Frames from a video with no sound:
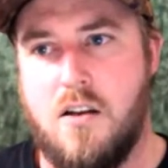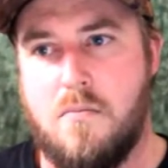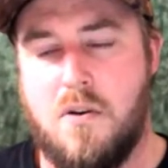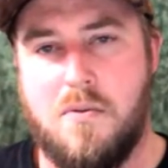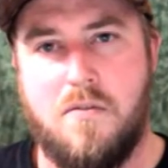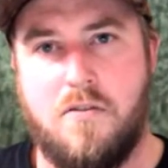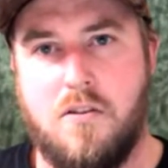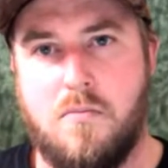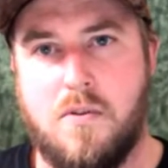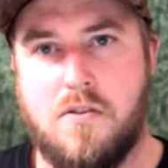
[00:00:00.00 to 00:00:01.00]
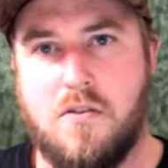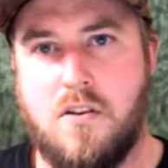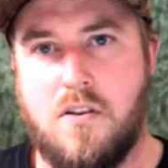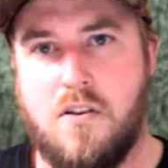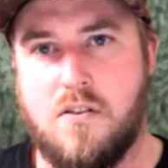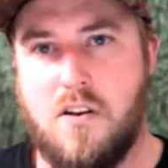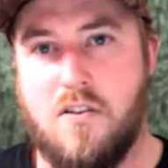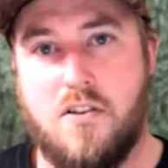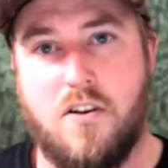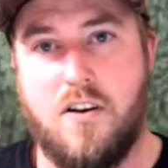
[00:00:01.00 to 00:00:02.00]
Probably a few Bristol nose. I'm
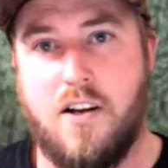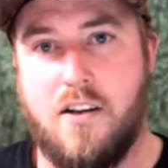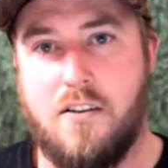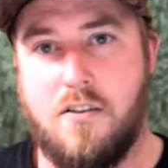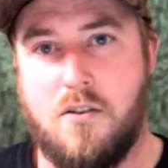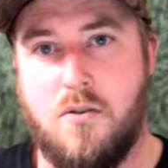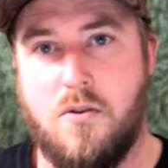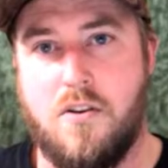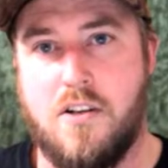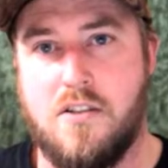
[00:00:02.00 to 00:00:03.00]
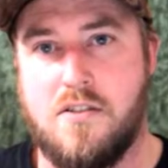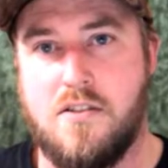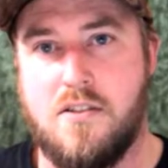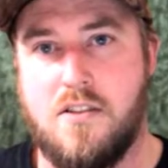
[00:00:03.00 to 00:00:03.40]
going to try Corey's.